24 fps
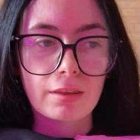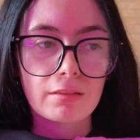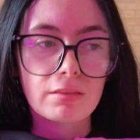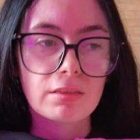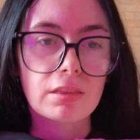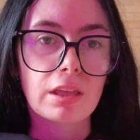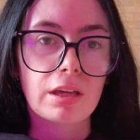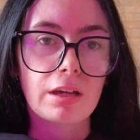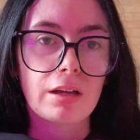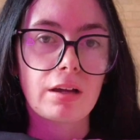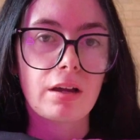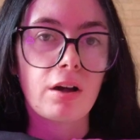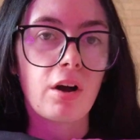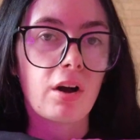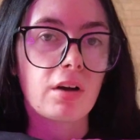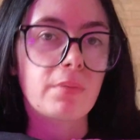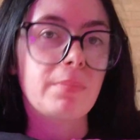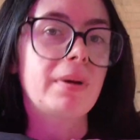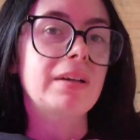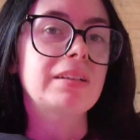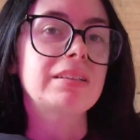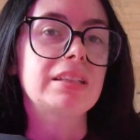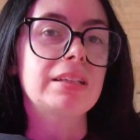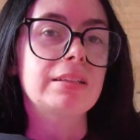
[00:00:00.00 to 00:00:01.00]
the
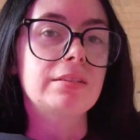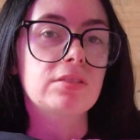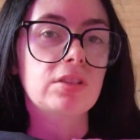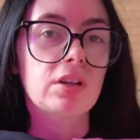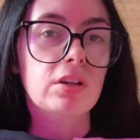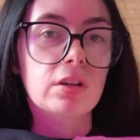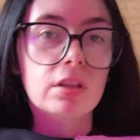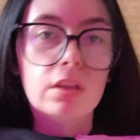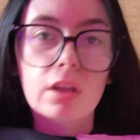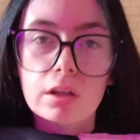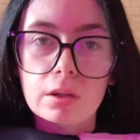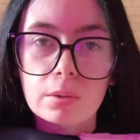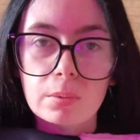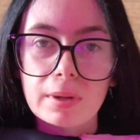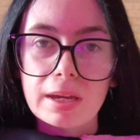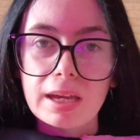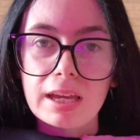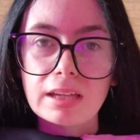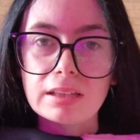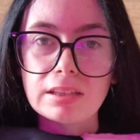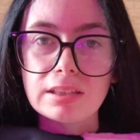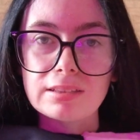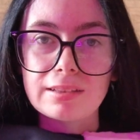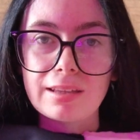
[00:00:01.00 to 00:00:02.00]
hardback sleeves are a lot of
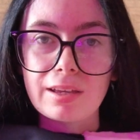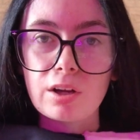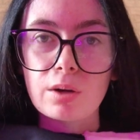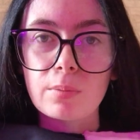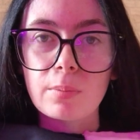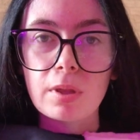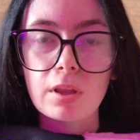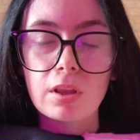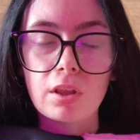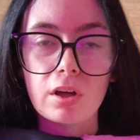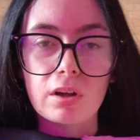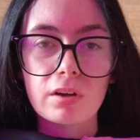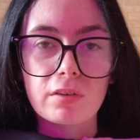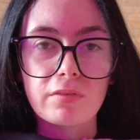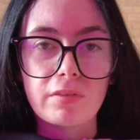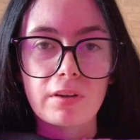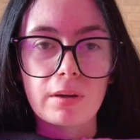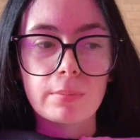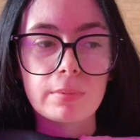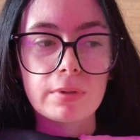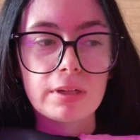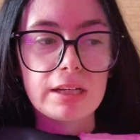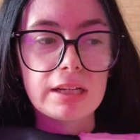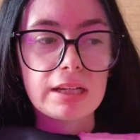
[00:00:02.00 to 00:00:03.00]
work, they take up a lot of
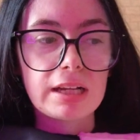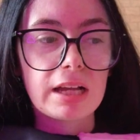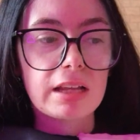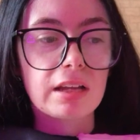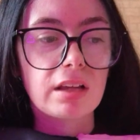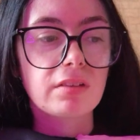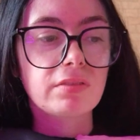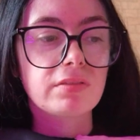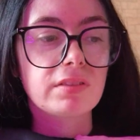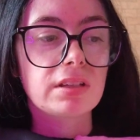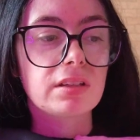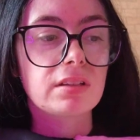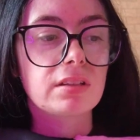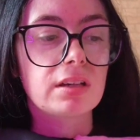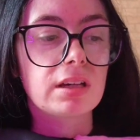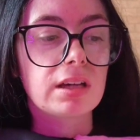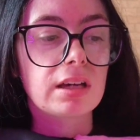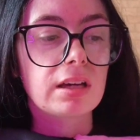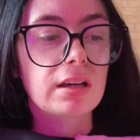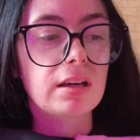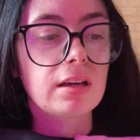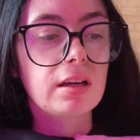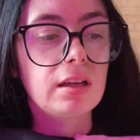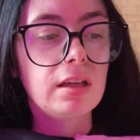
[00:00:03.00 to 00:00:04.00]
fabric, and I feel
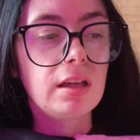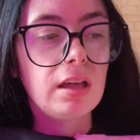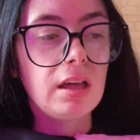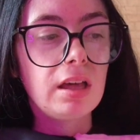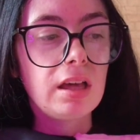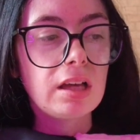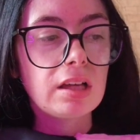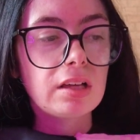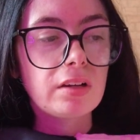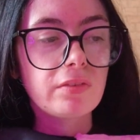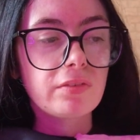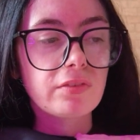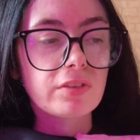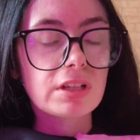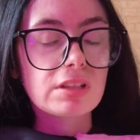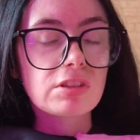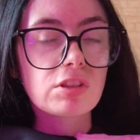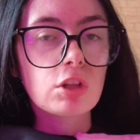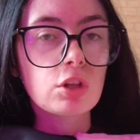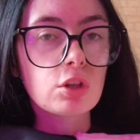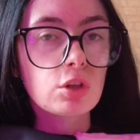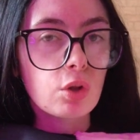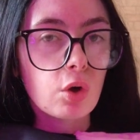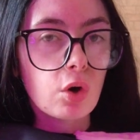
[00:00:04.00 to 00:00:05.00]
like for it
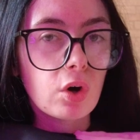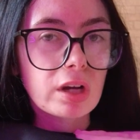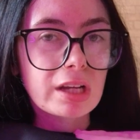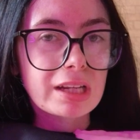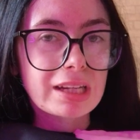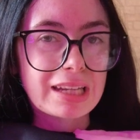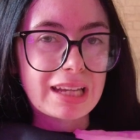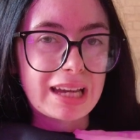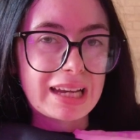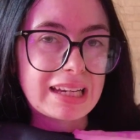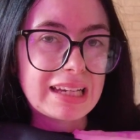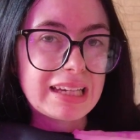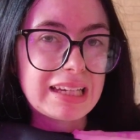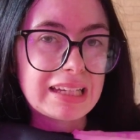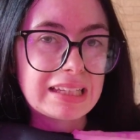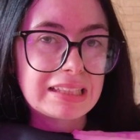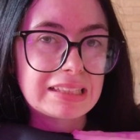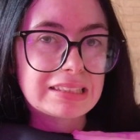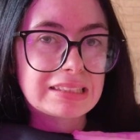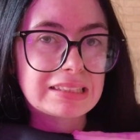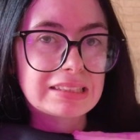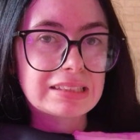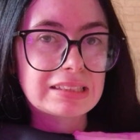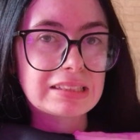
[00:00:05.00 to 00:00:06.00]
to look
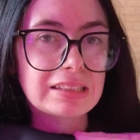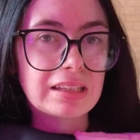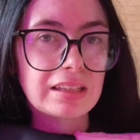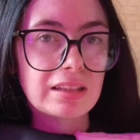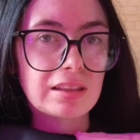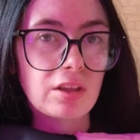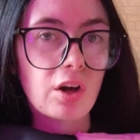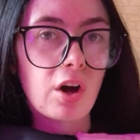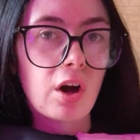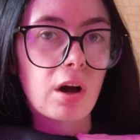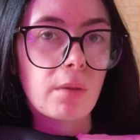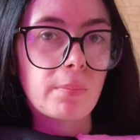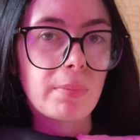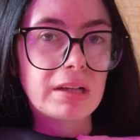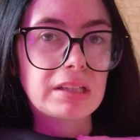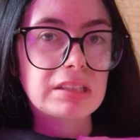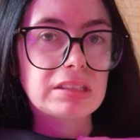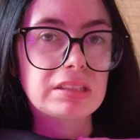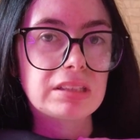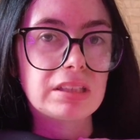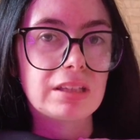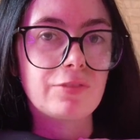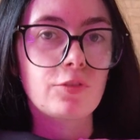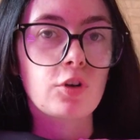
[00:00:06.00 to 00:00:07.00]
nice, the hardback
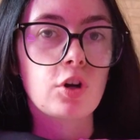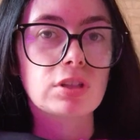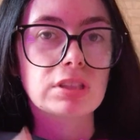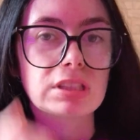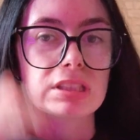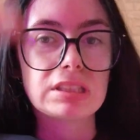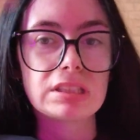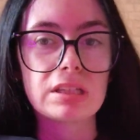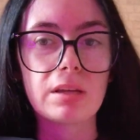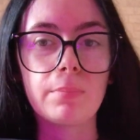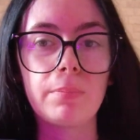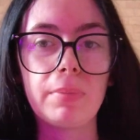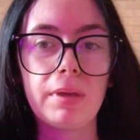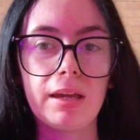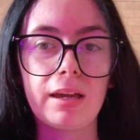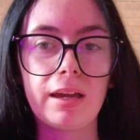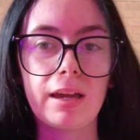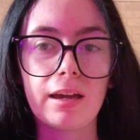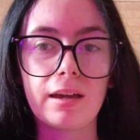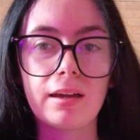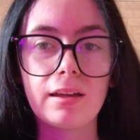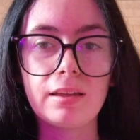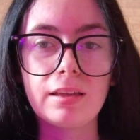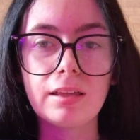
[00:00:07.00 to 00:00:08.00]
sleeve, because it's a
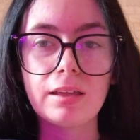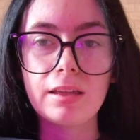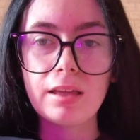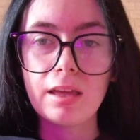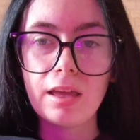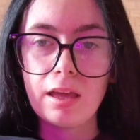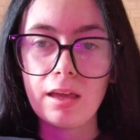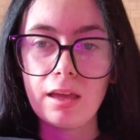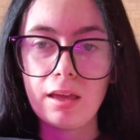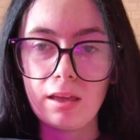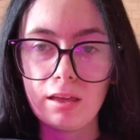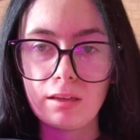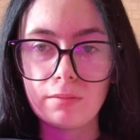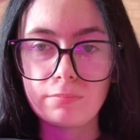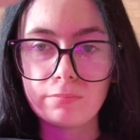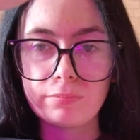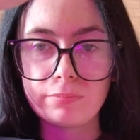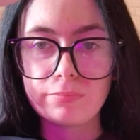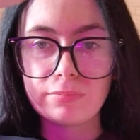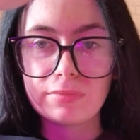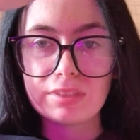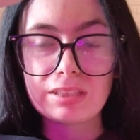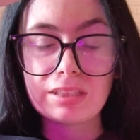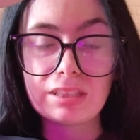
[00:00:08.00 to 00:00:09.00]
bigger
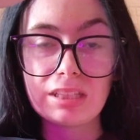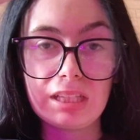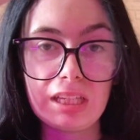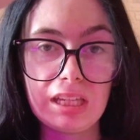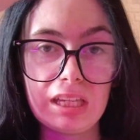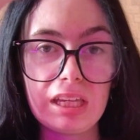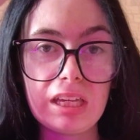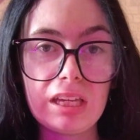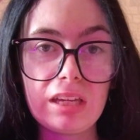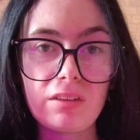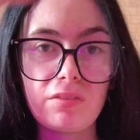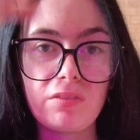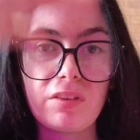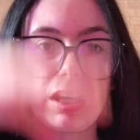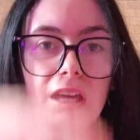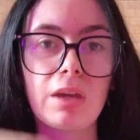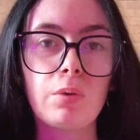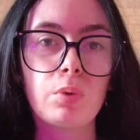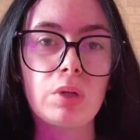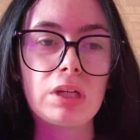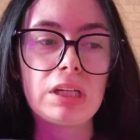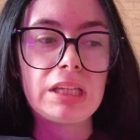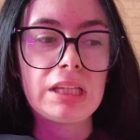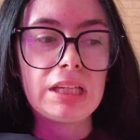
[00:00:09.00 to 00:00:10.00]
sleeve, it
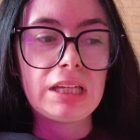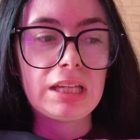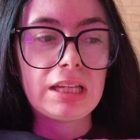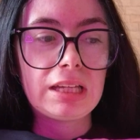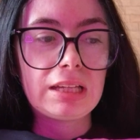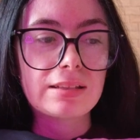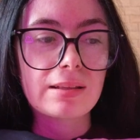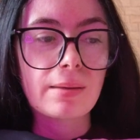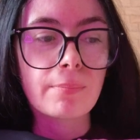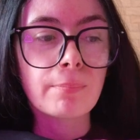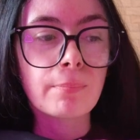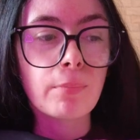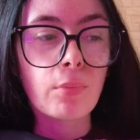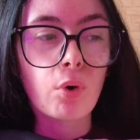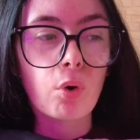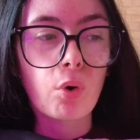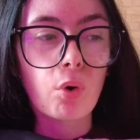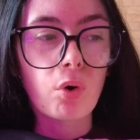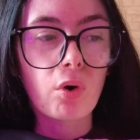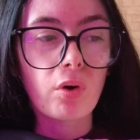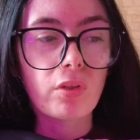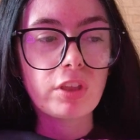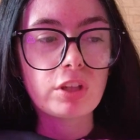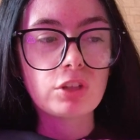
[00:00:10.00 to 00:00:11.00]
would need
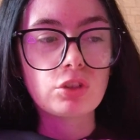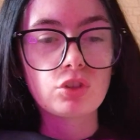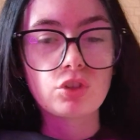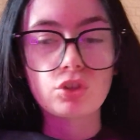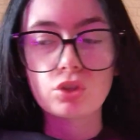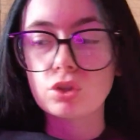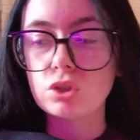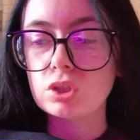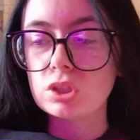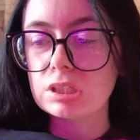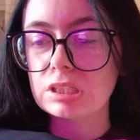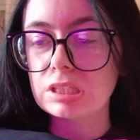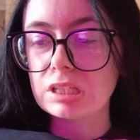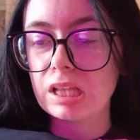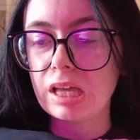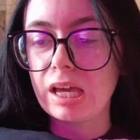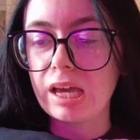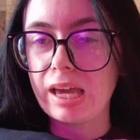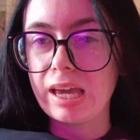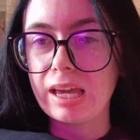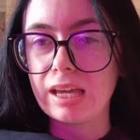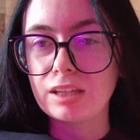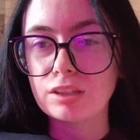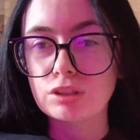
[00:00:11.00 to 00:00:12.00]
more than just
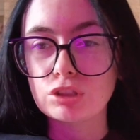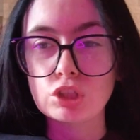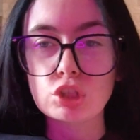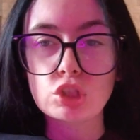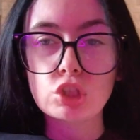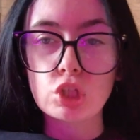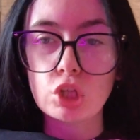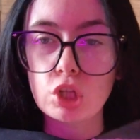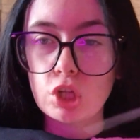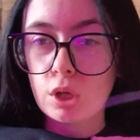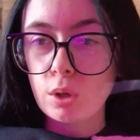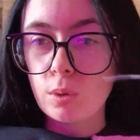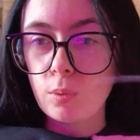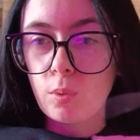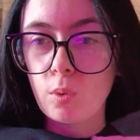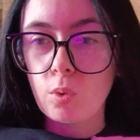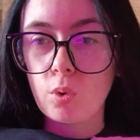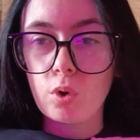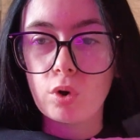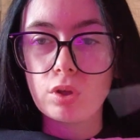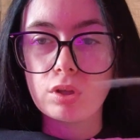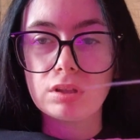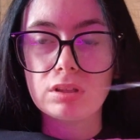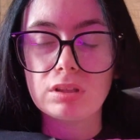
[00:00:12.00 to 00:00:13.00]
like the 2
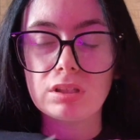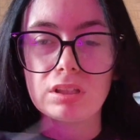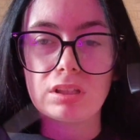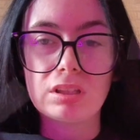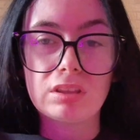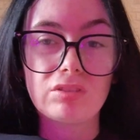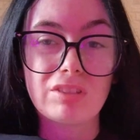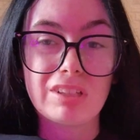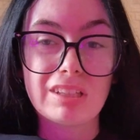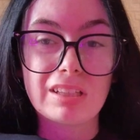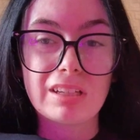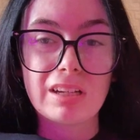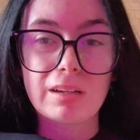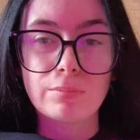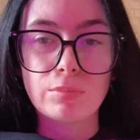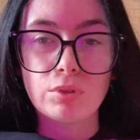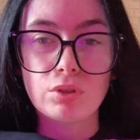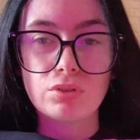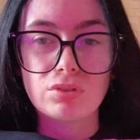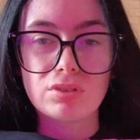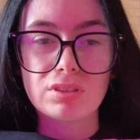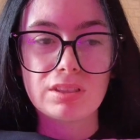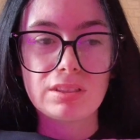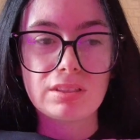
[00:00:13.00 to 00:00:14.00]
or the 3 that I'm
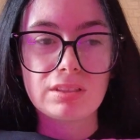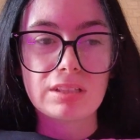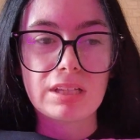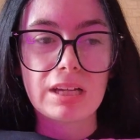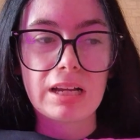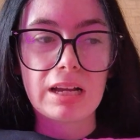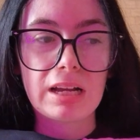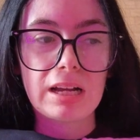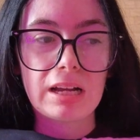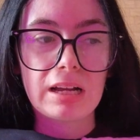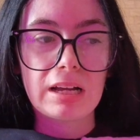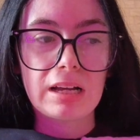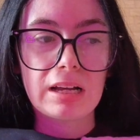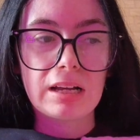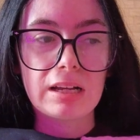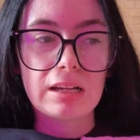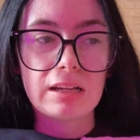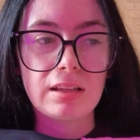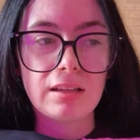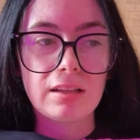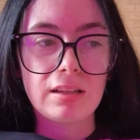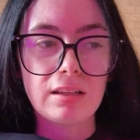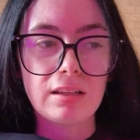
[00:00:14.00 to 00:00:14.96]
using, and